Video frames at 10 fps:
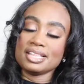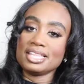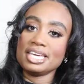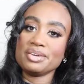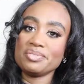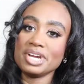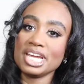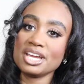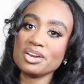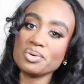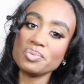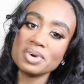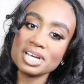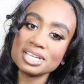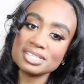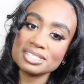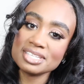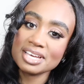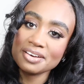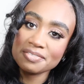The ring was
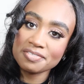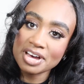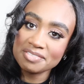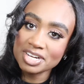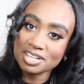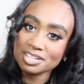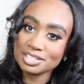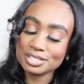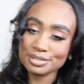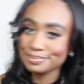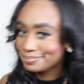$5.